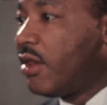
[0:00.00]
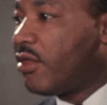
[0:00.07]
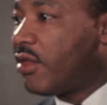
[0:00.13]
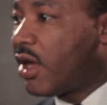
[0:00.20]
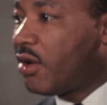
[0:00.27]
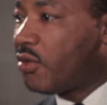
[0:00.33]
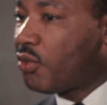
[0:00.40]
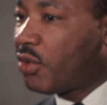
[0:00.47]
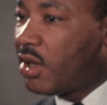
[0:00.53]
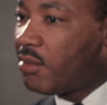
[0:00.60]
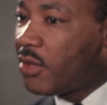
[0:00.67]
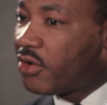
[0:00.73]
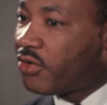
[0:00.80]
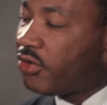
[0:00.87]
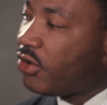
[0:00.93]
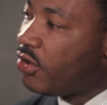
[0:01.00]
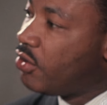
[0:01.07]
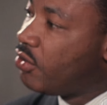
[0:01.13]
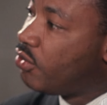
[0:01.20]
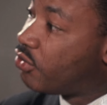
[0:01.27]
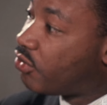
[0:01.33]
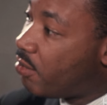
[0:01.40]
then we must
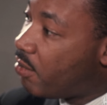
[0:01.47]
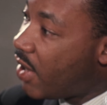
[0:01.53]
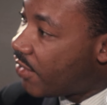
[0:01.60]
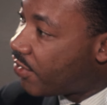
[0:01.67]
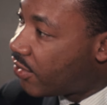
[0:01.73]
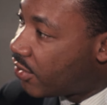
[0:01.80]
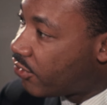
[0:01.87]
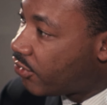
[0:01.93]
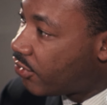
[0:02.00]
use methods